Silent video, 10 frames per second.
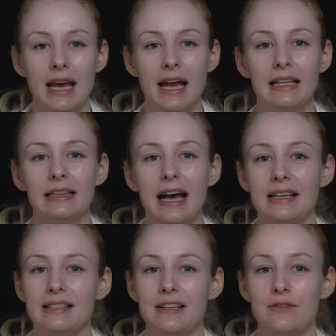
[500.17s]
And
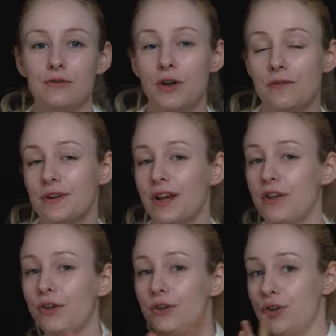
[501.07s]
lastly, don't
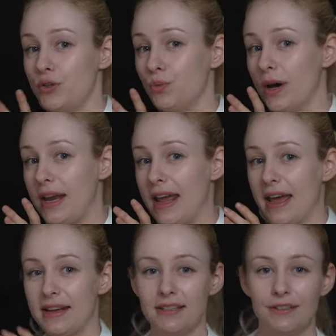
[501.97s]
forget you can use one
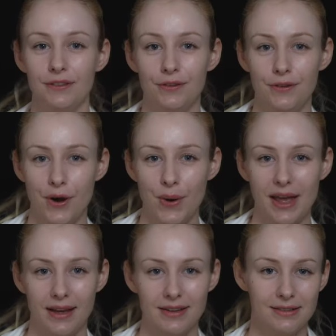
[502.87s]
hand, no
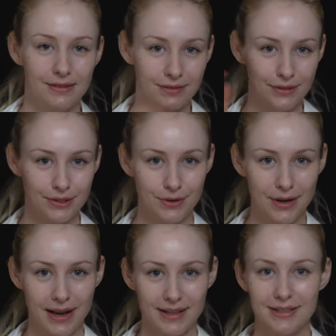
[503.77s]
hand, two
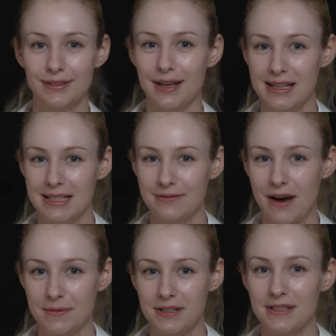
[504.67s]
hands, lots of
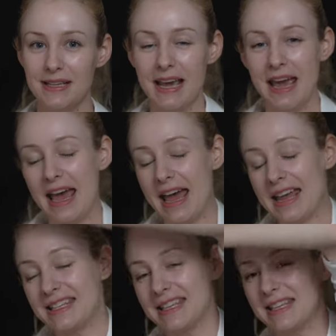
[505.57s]
options,
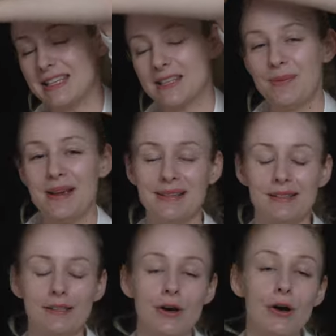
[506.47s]
and the
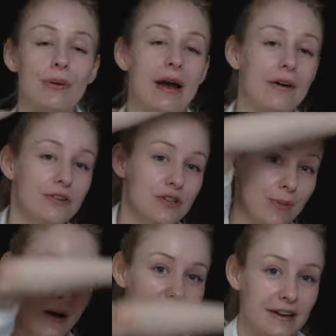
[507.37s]
space around your
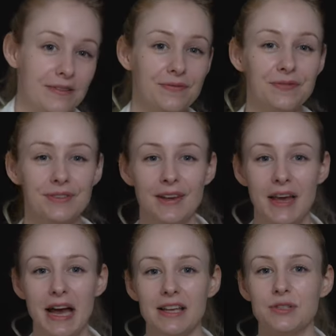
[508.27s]
body
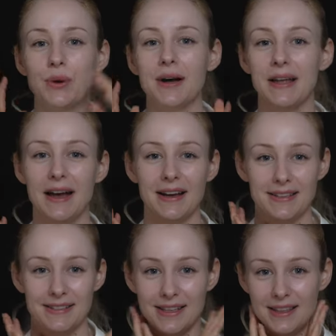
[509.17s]
as well
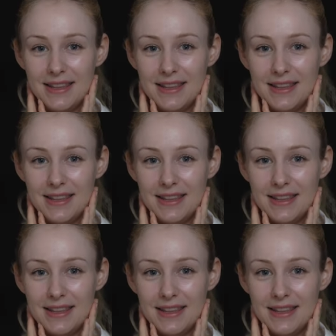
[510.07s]
as